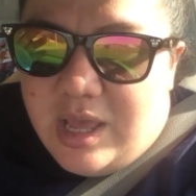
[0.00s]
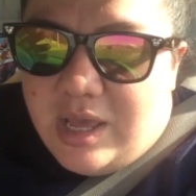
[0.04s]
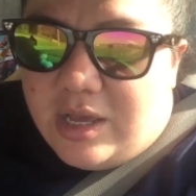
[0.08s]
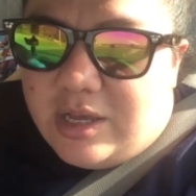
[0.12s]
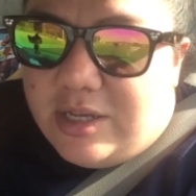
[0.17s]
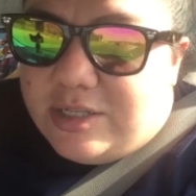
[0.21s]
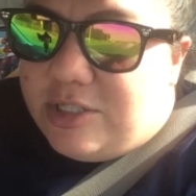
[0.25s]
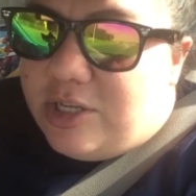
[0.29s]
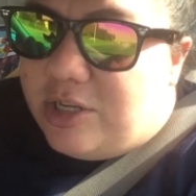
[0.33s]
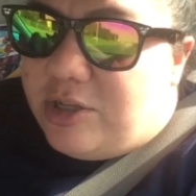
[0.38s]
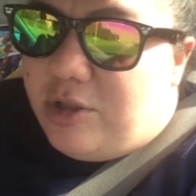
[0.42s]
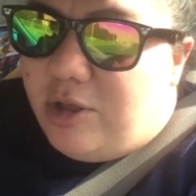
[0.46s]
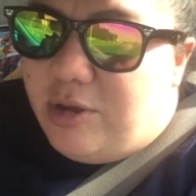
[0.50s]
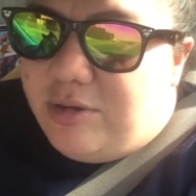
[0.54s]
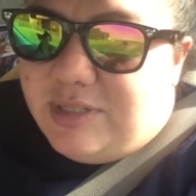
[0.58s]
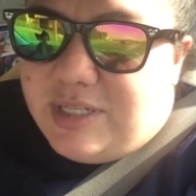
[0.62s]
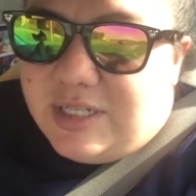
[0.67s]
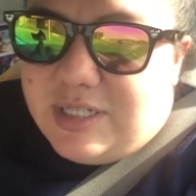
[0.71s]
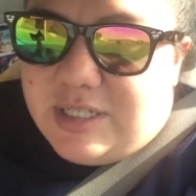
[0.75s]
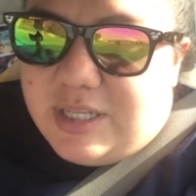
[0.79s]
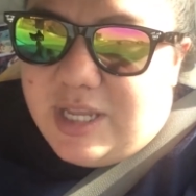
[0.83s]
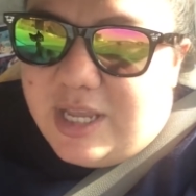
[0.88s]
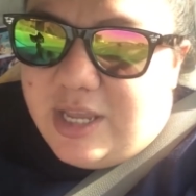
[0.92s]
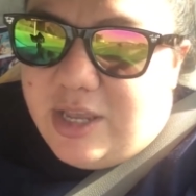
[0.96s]
because the
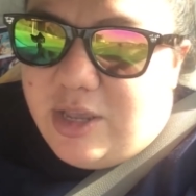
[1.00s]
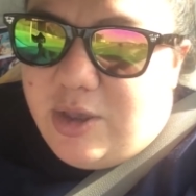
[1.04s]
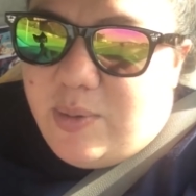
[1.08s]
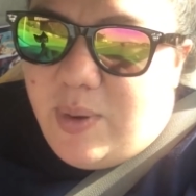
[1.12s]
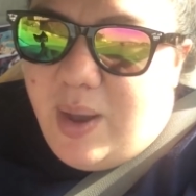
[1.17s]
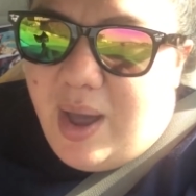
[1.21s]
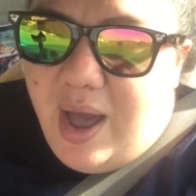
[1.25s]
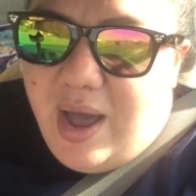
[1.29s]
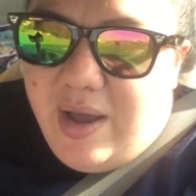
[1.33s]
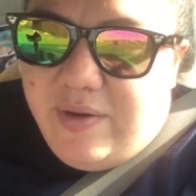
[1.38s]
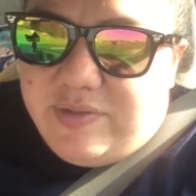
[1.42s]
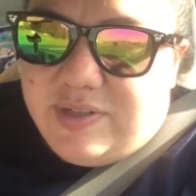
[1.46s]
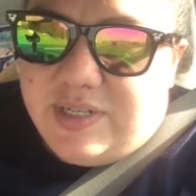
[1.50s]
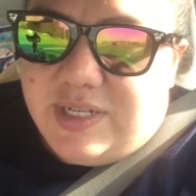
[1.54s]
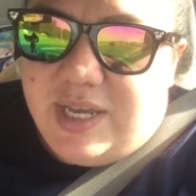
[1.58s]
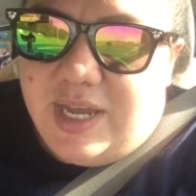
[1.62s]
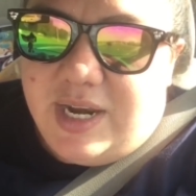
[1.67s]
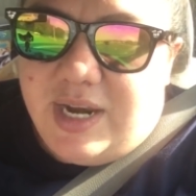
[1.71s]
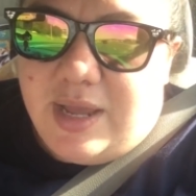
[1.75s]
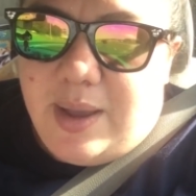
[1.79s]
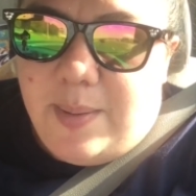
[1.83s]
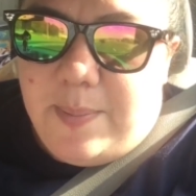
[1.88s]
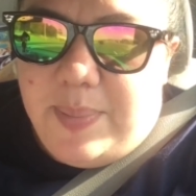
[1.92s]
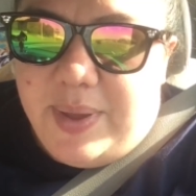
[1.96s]
closest thing you have to
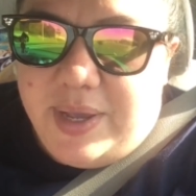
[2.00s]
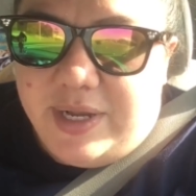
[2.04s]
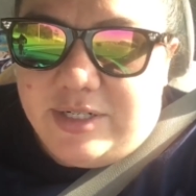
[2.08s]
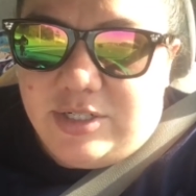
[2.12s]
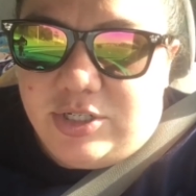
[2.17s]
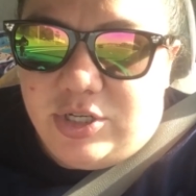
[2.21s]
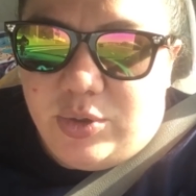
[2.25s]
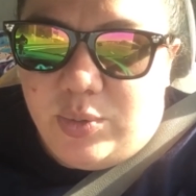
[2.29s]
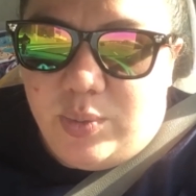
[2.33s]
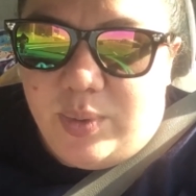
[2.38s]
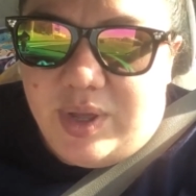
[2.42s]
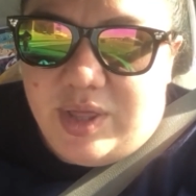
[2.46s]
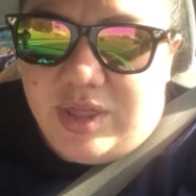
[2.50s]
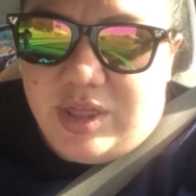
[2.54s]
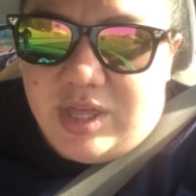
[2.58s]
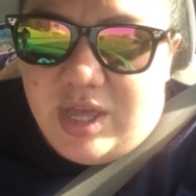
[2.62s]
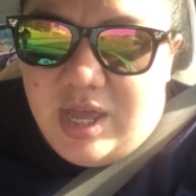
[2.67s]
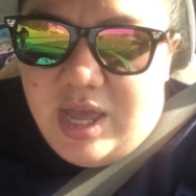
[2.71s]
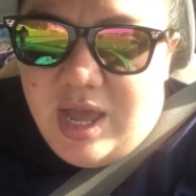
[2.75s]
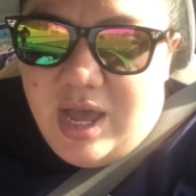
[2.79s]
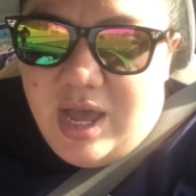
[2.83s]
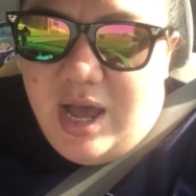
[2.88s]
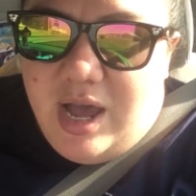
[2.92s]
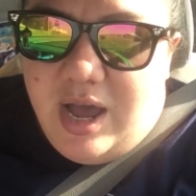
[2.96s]
getting a picture with
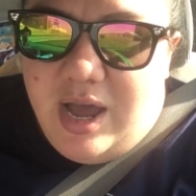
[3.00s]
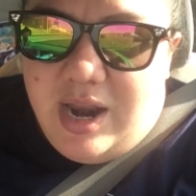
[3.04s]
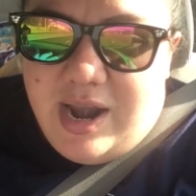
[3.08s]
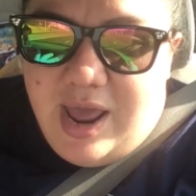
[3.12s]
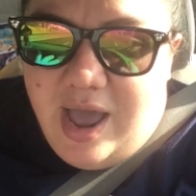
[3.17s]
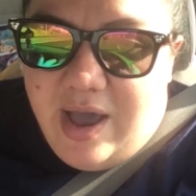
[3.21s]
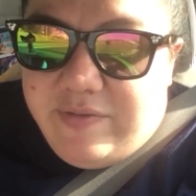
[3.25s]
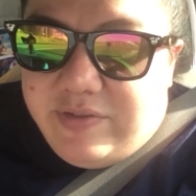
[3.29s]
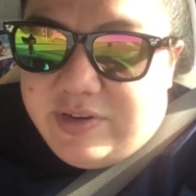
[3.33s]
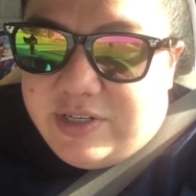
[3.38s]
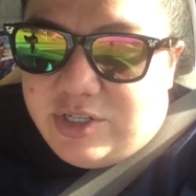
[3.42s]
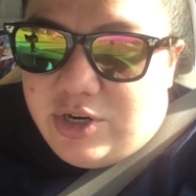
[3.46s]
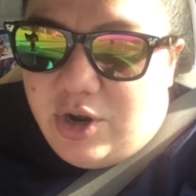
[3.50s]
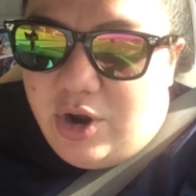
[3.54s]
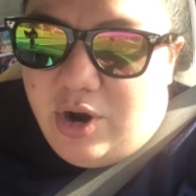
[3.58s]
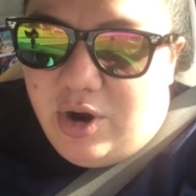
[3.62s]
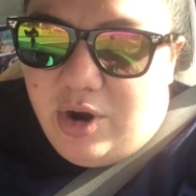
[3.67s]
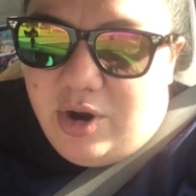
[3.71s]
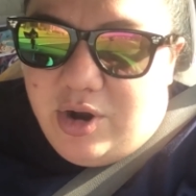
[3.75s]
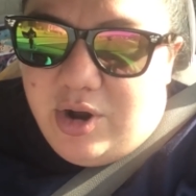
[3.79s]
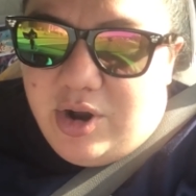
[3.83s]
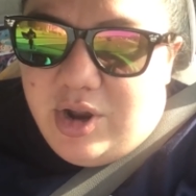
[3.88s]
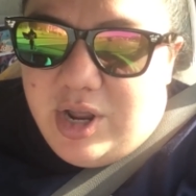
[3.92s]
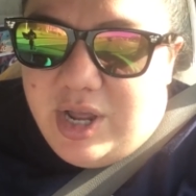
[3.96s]
an
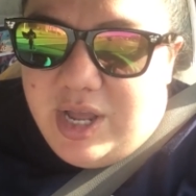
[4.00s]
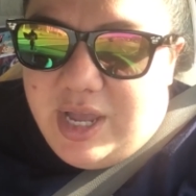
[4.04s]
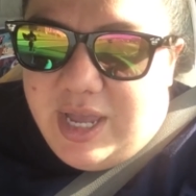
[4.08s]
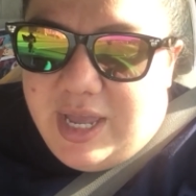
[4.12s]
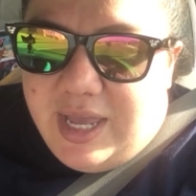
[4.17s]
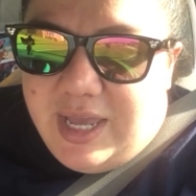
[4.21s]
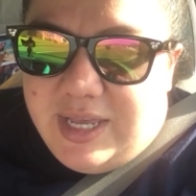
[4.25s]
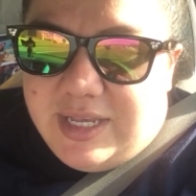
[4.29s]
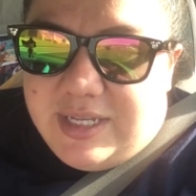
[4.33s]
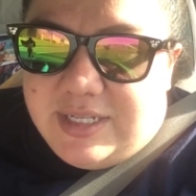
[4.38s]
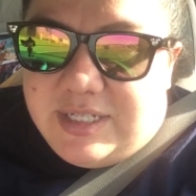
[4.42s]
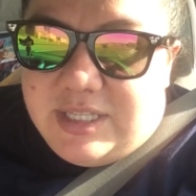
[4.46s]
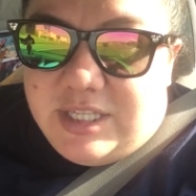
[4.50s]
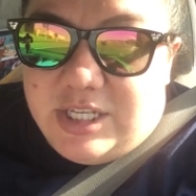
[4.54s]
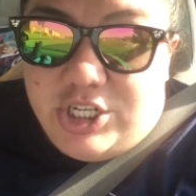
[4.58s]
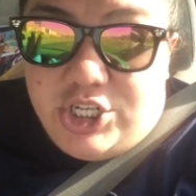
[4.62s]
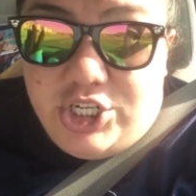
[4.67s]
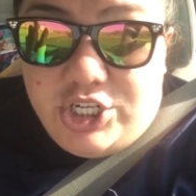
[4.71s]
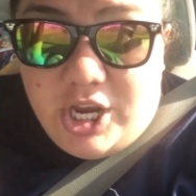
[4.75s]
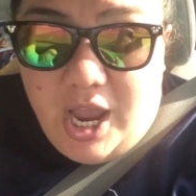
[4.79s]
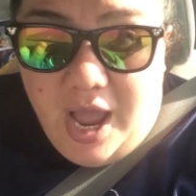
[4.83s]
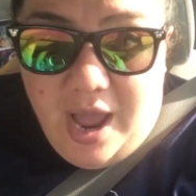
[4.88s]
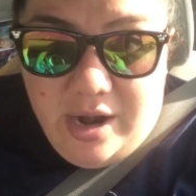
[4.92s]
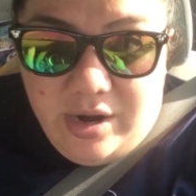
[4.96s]
avatar is the
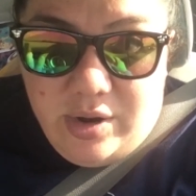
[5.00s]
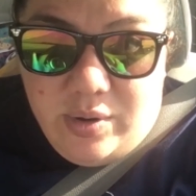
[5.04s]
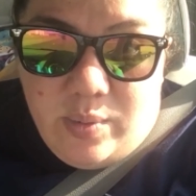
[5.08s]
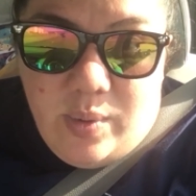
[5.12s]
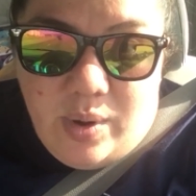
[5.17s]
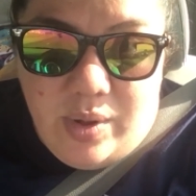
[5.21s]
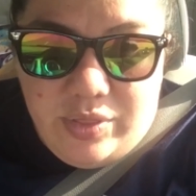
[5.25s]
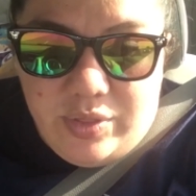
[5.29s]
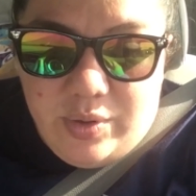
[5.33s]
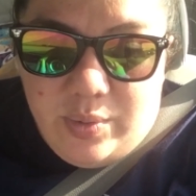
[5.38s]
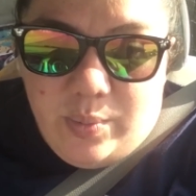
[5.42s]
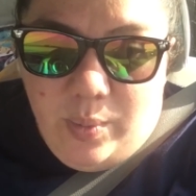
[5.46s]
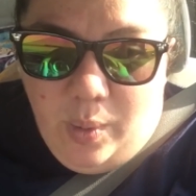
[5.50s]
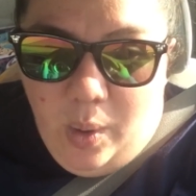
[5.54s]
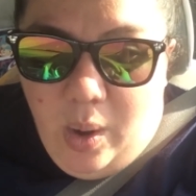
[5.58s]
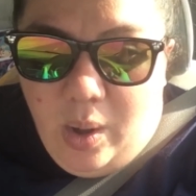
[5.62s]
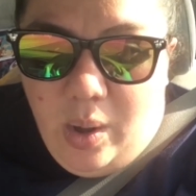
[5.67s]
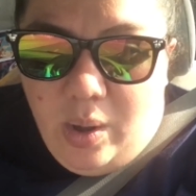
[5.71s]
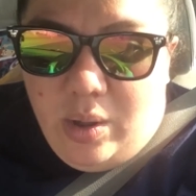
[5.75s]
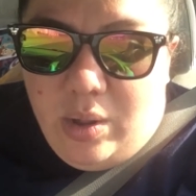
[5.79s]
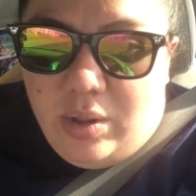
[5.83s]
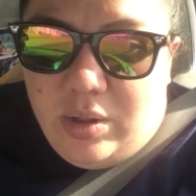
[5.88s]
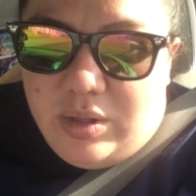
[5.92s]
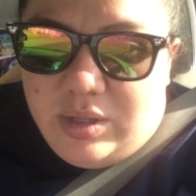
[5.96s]
shadow on the
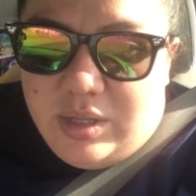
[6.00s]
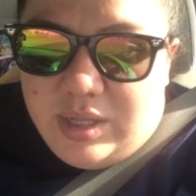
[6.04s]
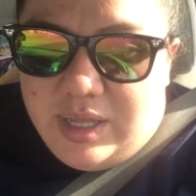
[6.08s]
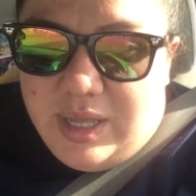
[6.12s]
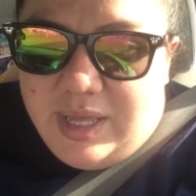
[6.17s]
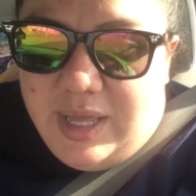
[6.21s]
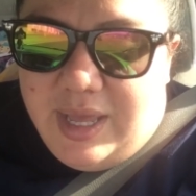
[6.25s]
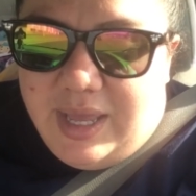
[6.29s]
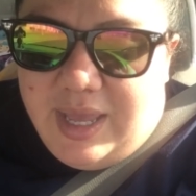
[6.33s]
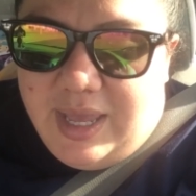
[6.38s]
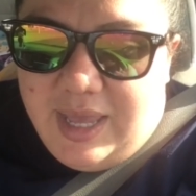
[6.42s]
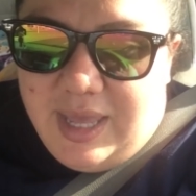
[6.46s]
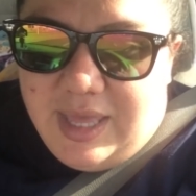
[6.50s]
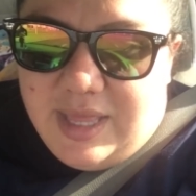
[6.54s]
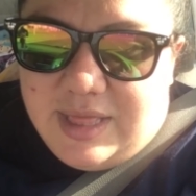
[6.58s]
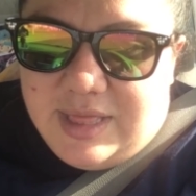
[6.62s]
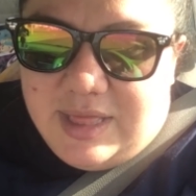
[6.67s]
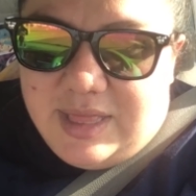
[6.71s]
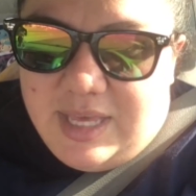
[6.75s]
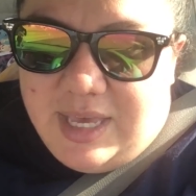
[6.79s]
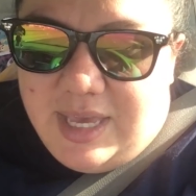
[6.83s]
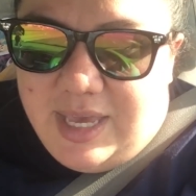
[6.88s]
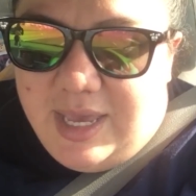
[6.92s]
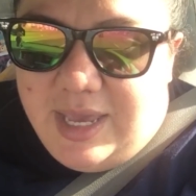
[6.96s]
wall
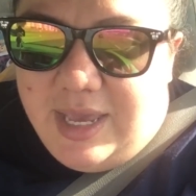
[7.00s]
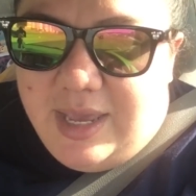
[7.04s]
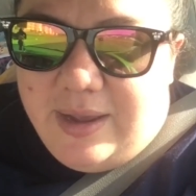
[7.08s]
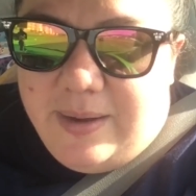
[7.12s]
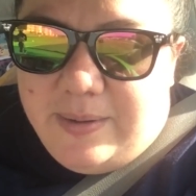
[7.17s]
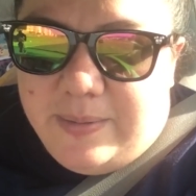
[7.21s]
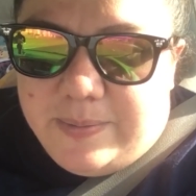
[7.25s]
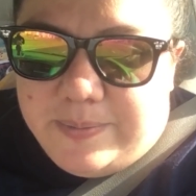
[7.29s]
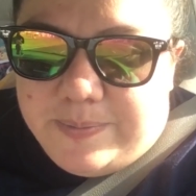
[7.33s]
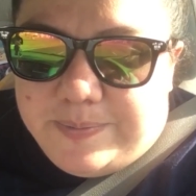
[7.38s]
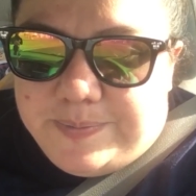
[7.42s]
in the